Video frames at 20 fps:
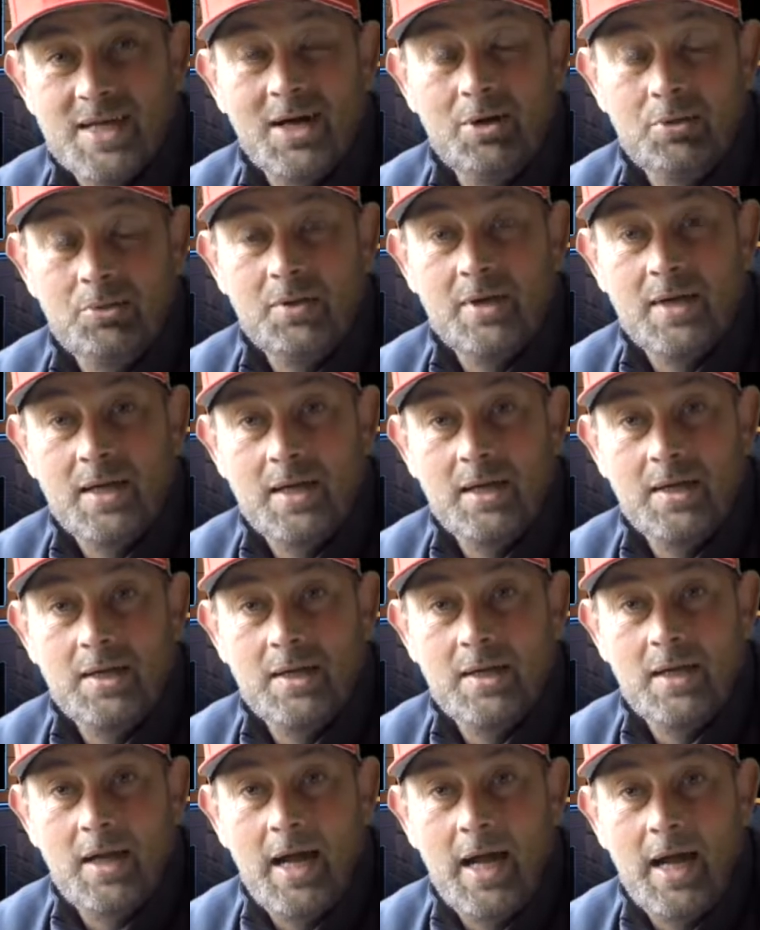out there
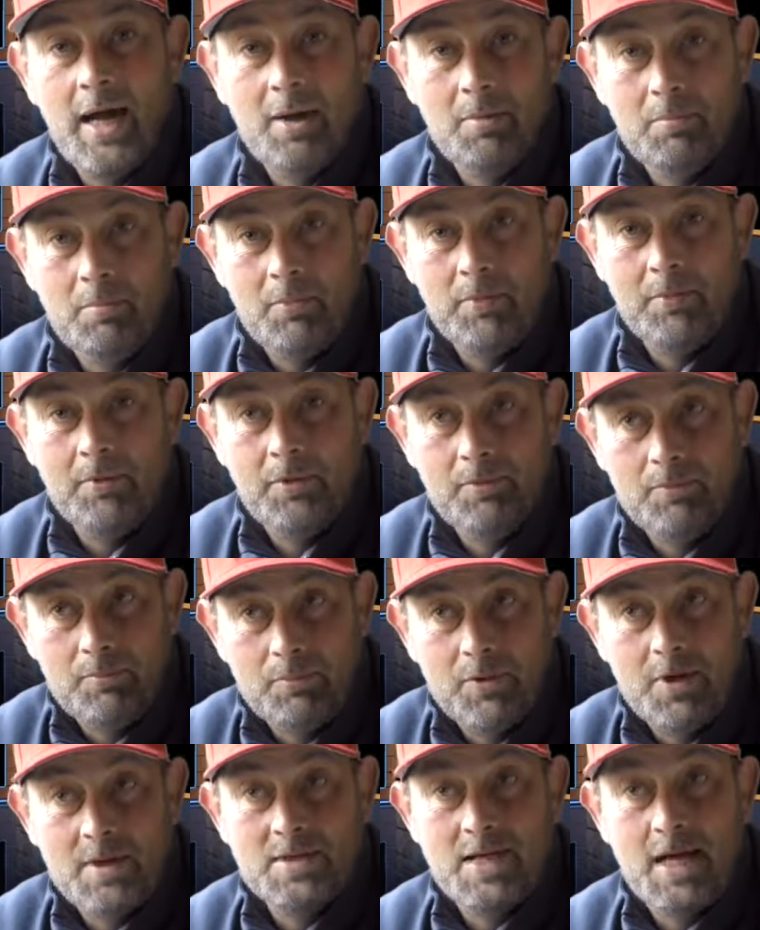
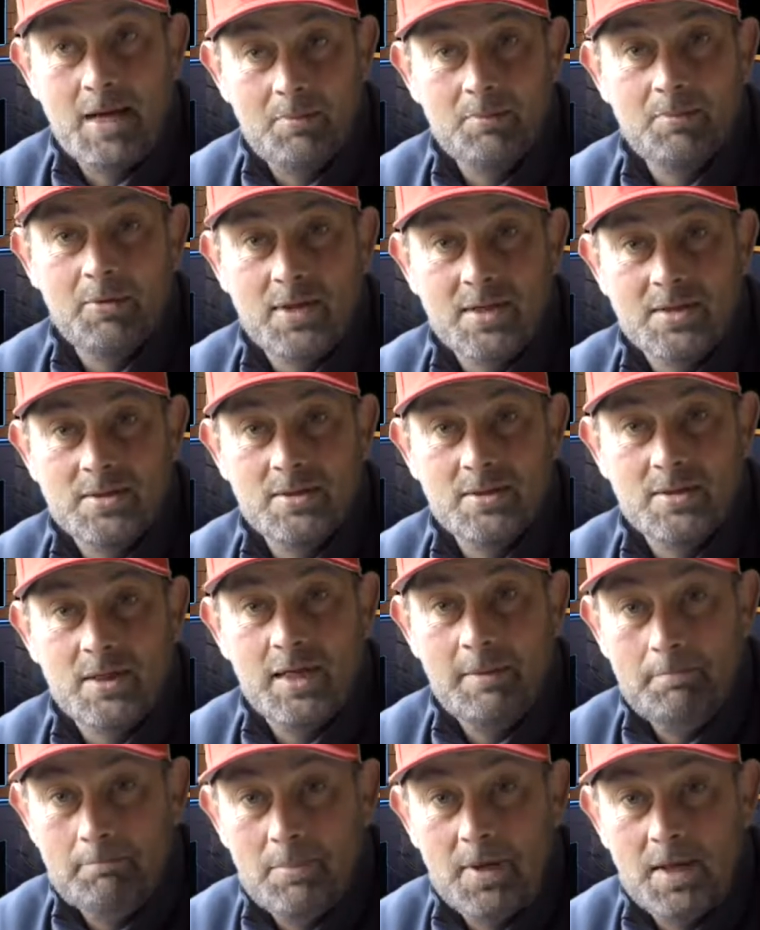at present,
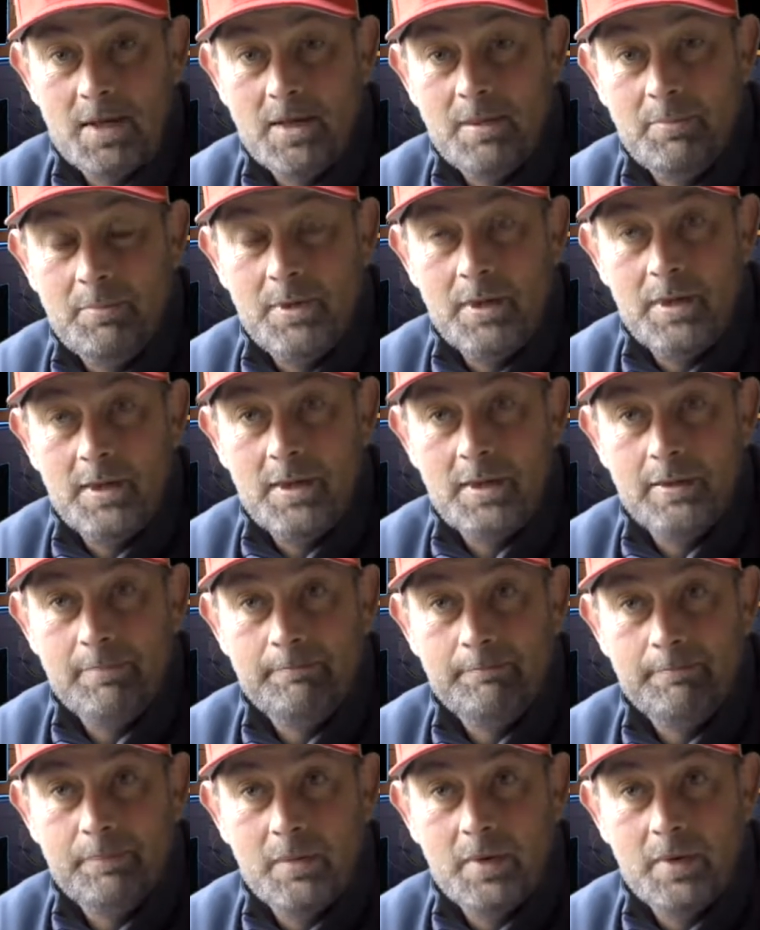in my opinion.